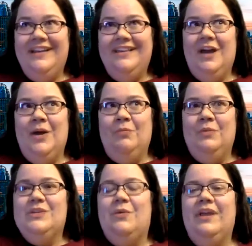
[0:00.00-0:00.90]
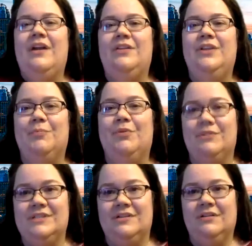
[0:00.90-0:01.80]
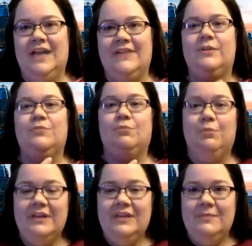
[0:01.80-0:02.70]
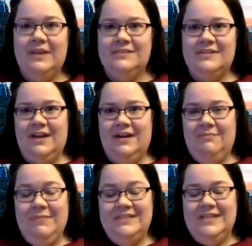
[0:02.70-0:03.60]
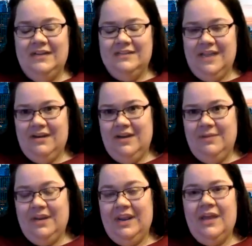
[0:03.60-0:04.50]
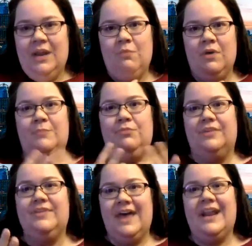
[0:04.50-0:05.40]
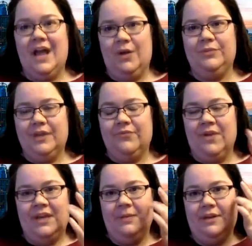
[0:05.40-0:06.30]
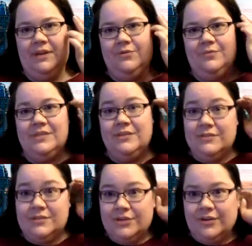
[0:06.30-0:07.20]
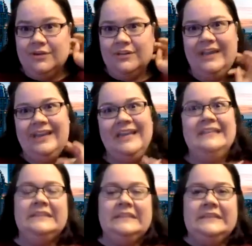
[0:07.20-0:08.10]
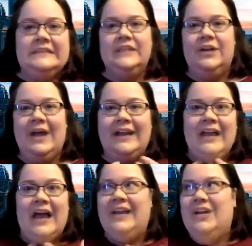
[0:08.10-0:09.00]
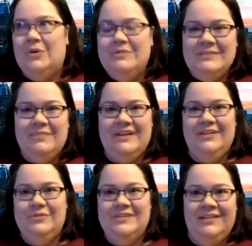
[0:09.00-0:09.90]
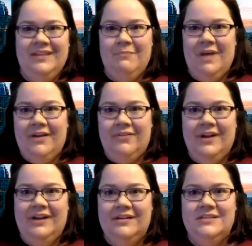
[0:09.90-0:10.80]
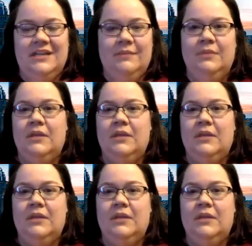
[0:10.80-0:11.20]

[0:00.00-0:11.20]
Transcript: what's going on in their personal life. It really maintains anonymity. And I want to put that out there for anybody who's concerned. Like, I know somebody who's on that moderating team.